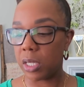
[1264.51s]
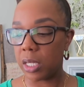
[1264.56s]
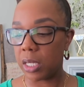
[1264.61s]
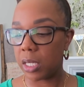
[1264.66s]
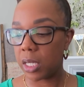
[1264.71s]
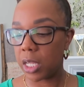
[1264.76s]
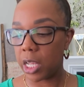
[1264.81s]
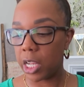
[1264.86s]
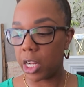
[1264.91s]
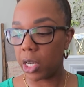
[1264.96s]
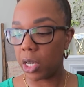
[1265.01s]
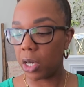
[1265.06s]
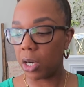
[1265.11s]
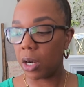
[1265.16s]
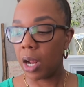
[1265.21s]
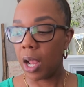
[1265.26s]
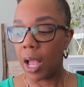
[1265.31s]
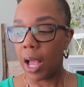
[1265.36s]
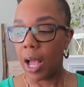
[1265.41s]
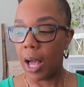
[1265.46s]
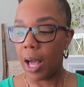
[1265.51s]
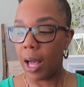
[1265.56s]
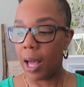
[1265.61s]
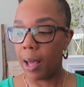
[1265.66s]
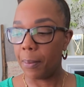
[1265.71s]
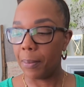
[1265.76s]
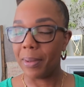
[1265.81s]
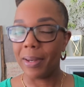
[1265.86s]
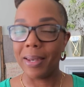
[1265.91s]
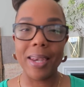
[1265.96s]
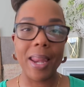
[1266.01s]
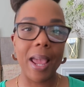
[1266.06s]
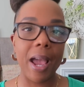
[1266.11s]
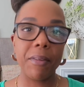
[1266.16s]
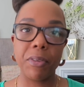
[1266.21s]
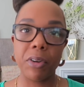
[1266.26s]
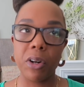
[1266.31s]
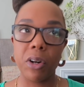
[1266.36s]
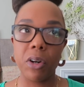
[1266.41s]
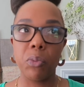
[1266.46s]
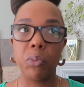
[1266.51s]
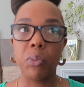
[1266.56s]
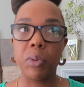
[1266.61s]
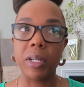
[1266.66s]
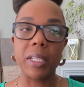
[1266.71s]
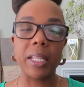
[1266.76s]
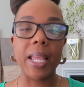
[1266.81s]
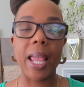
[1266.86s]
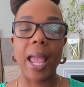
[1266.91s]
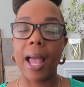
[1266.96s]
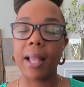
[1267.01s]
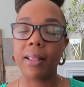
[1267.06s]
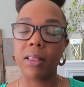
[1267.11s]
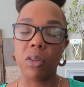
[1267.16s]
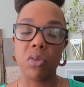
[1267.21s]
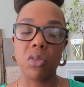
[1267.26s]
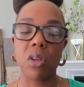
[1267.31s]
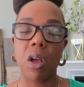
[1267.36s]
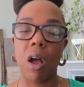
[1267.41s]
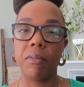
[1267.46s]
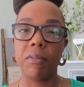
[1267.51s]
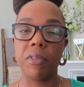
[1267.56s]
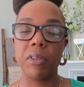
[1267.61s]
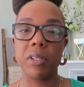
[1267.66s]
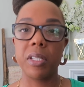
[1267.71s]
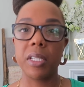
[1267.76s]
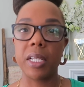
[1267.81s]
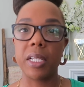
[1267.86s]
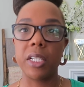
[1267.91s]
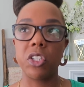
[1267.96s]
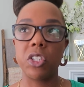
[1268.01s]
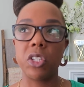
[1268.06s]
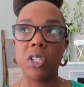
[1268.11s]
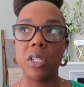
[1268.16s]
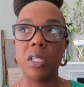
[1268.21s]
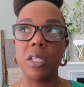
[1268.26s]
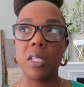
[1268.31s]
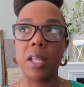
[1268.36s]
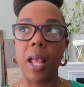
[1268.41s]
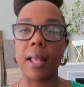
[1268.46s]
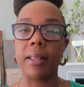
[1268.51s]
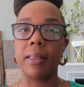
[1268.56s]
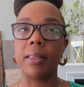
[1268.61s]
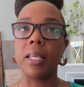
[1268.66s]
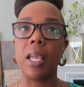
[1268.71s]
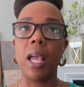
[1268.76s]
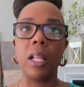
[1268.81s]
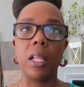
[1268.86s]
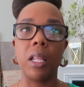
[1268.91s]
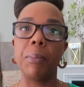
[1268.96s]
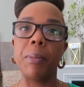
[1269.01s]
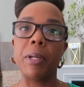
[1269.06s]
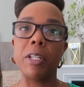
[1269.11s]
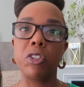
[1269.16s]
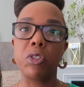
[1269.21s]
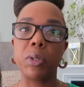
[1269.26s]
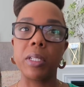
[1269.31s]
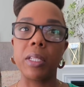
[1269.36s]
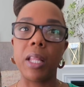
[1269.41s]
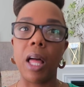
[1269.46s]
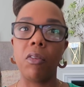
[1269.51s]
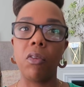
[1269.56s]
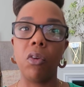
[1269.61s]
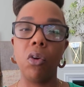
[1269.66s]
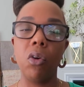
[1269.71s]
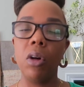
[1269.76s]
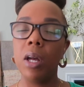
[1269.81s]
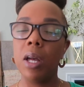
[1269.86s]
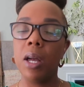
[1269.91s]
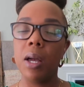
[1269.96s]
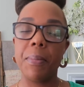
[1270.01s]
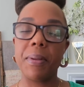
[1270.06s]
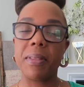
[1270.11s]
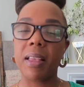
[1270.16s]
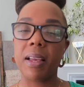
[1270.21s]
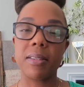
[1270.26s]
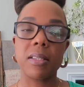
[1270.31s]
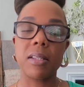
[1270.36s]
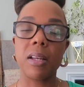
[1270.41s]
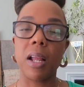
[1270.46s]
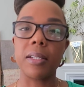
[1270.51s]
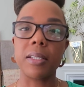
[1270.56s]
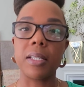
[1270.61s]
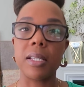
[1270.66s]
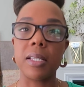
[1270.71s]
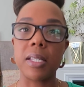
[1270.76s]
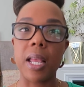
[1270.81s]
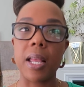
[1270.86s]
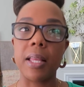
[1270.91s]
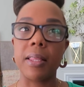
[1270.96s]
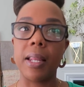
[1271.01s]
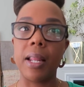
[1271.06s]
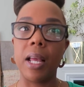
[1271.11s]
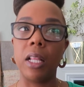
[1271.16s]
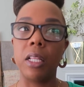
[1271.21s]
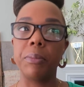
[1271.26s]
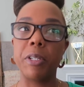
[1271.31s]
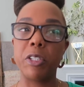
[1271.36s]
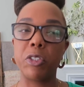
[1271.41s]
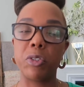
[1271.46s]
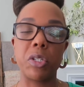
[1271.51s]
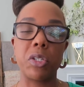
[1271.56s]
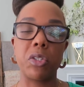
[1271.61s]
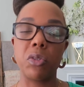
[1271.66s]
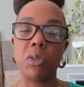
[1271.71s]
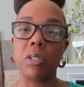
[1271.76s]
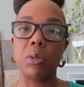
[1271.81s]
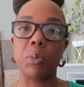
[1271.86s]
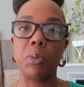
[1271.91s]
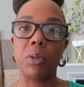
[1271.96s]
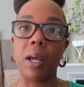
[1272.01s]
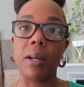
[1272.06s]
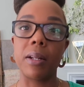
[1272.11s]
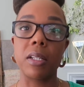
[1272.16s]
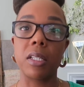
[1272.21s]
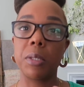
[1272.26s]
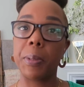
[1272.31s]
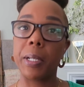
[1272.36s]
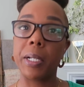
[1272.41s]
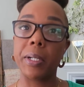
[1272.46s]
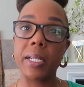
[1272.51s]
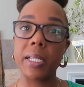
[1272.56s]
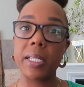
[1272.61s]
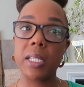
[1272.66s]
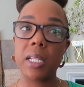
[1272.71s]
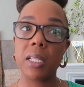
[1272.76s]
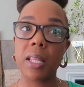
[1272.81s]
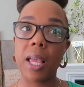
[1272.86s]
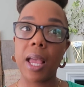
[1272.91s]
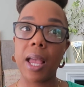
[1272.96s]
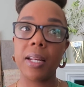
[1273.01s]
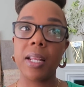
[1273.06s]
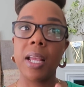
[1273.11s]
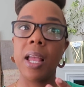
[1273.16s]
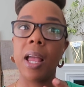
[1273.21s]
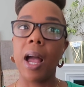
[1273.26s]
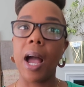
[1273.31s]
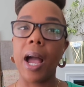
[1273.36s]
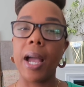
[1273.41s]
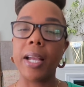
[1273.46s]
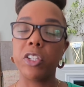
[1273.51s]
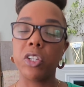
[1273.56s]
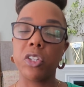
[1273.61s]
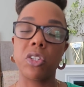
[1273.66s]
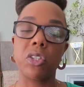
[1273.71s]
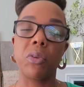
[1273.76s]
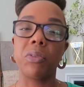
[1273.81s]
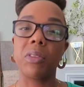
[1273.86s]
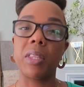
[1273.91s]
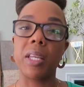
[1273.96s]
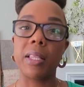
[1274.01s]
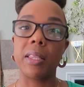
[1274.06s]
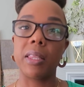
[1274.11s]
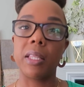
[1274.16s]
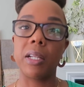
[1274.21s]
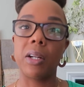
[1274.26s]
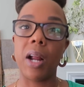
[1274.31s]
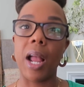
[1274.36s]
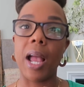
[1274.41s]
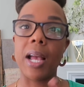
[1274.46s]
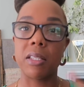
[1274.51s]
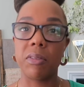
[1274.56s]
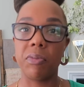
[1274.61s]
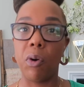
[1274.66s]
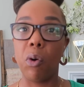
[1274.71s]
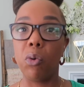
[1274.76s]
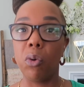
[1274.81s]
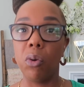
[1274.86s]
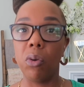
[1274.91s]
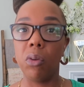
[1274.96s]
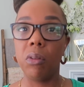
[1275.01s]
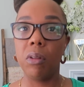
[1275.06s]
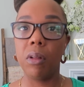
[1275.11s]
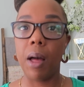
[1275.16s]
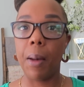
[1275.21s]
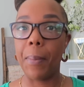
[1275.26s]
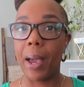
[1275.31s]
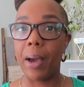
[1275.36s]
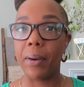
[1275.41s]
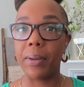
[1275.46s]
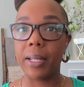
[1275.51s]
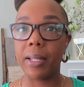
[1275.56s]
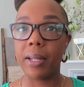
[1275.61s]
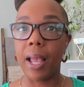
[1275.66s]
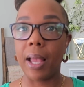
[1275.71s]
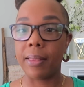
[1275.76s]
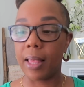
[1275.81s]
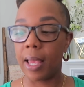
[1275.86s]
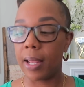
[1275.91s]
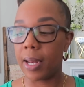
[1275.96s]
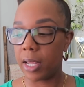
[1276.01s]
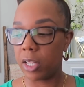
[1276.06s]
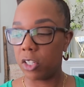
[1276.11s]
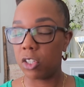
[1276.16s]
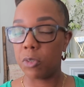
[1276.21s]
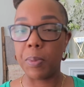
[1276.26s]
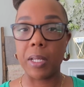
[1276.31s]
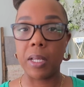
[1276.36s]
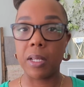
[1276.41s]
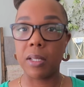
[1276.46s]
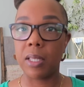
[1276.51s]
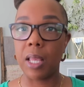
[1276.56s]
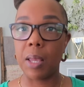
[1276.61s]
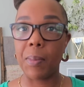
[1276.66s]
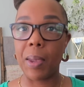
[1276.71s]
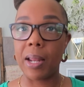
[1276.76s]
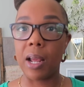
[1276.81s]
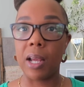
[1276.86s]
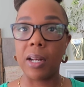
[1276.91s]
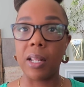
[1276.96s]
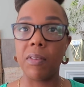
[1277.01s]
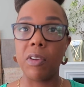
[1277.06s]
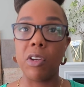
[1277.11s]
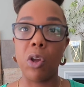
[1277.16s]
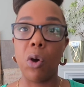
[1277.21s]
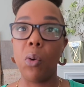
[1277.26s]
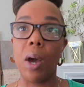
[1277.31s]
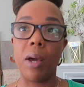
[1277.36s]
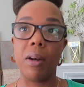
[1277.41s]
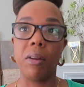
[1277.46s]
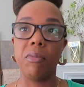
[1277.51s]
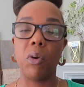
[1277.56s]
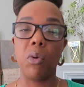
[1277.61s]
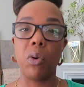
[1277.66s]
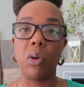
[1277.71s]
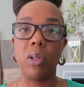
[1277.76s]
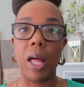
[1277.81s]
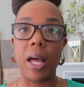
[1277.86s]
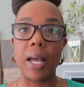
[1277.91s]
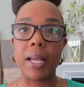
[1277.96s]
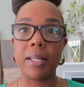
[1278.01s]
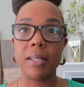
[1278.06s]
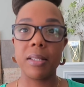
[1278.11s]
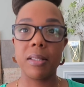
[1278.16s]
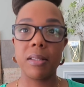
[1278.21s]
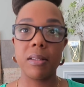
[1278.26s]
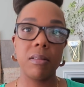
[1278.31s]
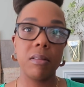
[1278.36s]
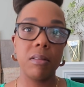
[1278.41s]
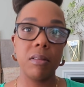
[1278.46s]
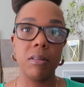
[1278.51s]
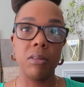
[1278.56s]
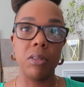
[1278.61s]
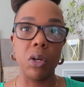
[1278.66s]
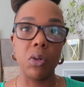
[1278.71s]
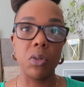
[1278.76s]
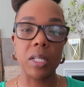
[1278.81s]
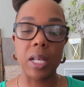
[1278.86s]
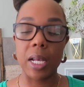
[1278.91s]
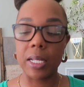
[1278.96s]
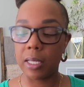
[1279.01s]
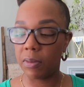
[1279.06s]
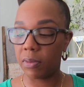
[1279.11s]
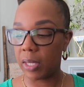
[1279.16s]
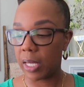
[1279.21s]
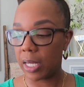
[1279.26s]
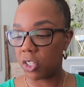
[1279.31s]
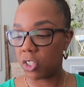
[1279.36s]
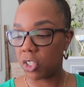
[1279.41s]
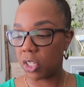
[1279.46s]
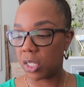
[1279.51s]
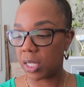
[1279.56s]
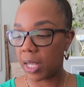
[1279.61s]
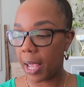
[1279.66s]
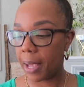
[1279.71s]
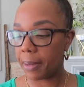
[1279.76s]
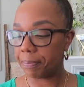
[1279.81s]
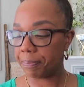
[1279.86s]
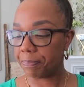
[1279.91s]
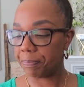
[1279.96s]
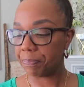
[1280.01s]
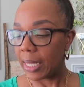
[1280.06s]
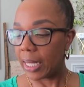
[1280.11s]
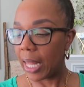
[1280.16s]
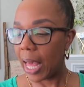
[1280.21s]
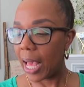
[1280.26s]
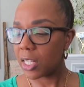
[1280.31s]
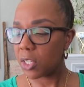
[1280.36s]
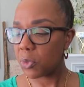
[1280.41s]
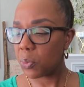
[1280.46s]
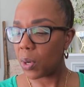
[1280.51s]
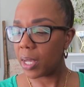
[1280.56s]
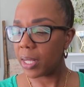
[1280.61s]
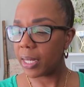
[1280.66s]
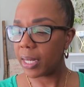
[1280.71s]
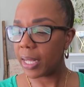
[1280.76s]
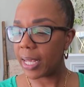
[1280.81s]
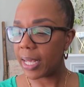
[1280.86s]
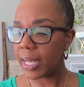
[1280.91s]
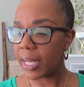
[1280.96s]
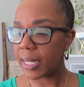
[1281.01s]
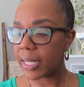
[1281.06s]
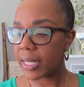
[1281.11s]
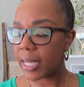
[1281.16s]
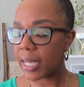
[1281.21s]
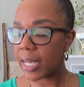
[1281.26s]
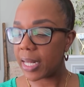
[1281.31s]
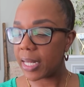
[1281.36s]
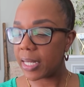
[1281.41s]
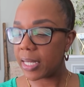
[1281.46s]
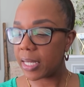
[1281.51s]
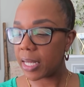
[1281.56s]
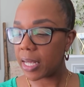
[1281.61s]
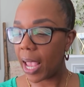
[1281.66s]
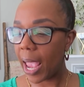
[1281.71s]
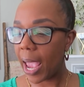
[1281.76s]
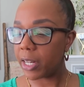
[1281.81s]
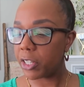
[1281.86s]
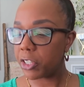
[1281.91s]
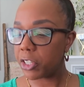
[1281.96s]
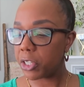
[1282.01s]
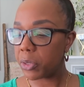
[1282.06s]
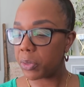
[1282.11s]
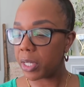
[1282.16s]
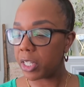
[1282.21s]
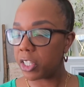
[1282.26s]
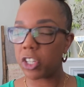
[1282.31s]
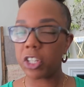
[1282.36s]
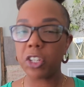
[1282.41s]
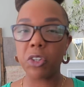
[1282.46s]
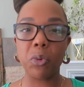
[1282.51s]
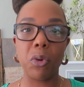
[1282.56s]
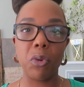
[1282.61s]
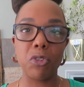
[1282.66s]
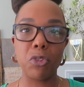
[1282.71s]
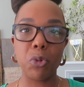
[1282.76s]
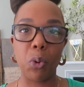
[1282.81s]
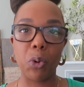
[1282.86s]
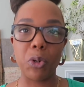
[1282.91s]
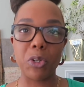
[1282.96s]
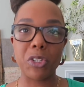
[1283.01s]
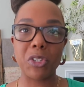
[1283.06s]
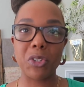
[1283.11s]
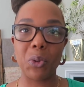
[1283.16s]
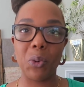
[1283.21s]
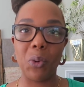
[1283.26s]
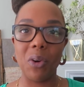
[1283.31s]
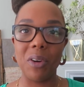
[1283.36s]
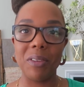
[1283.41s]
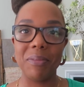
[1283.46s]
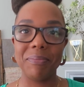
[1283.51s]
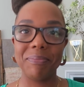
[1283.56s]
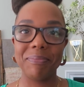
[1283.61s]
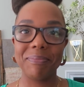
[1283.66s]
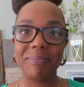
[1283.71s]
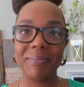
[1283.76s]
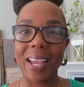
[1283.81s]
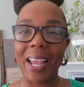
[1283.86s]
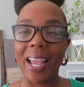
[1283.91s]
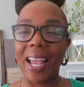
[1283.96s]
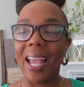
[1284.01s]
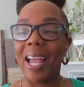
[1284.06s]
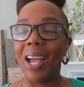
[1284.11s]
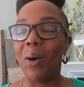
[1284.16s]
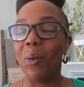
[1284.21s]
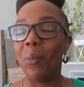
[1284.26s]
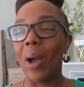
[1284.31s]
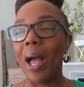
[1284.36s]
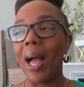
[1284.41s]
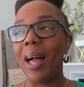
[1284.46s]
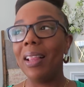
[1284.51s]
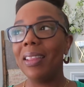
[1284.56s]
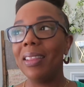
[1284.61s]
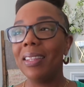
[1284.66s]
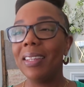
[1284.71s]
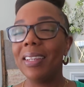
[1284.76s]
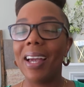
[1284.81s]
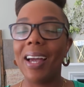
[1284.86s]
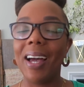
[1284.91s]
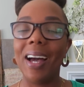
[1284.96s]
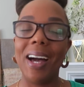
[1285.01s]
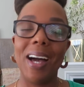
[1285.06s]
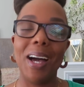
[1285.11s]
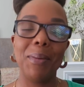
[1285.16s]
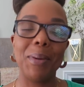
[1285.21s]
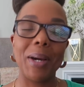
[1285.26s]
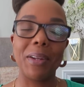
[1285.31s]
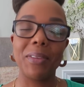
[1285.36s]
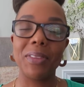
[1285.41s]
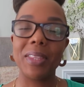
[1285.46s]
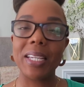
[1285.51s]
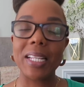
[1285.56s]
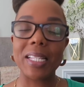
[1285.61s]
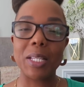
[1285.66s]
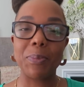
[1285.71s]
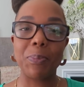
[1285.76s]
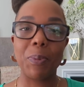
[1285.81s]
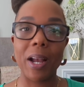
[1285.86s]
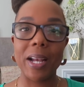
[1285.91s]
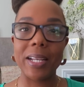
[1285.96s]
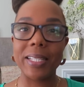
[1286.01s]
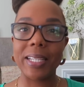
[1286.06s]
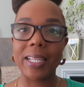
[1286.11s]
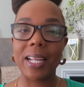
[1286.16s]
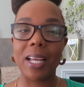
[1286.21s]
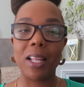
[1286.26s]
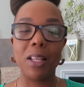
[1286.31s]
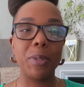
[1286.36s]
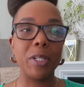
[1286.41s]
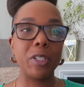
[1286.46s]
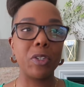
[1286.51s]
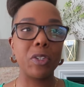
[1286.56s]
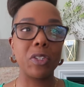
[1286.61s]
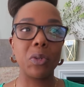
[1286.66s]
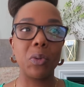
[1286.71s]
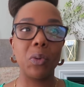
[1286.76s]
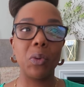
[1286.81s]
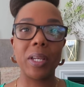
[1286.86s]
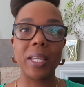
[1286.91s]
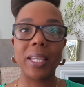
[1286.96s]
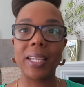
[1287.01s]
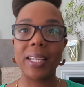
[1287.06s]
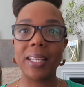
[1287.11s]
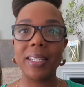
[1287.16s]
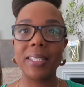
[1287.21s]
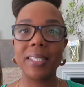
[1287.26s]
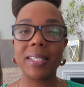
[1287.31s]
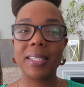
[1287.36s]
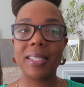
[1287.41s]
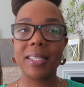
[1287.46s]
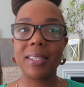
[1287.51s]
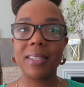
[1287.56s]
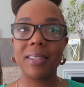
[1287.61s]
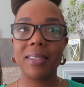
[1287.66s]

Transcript: this year. Never really had those conversations at the elementary level, but that's not to say that elementary students were not experiencing that. I just don't think they're as vocal about it at that age because they may not even know how to vocalize those kinds of things just yet. The last one is kids' attitude in general towards school. Well, I don't think it's surprising in elementary school kids,